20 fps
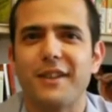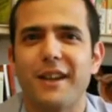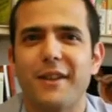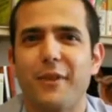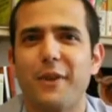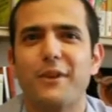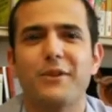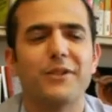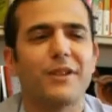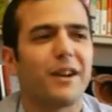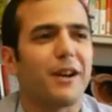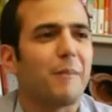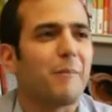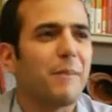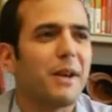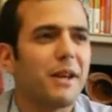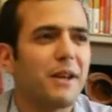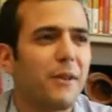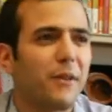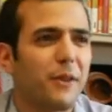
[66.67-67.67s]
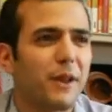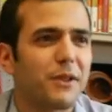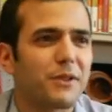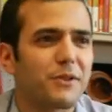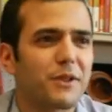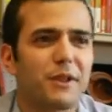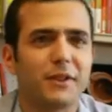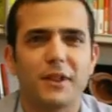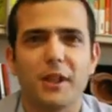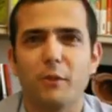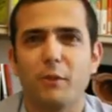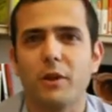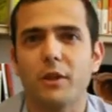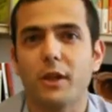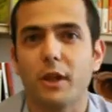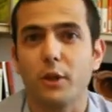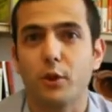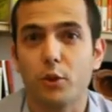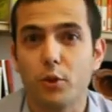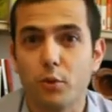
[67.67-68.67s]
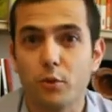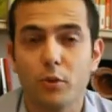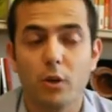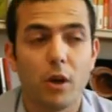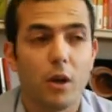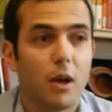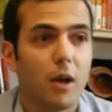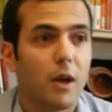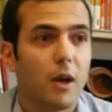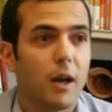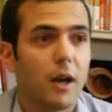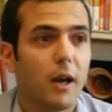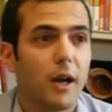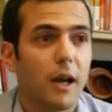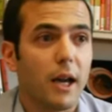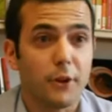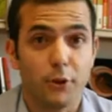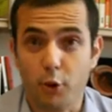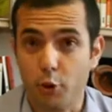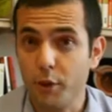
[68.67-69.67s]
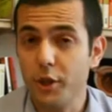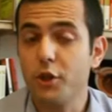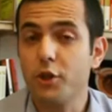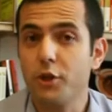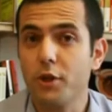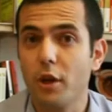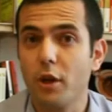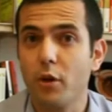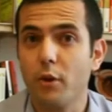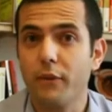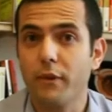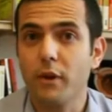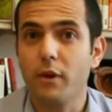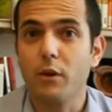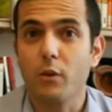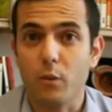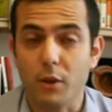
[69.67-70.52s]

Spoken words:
I think there are many things that Taiwan can do at the regional level.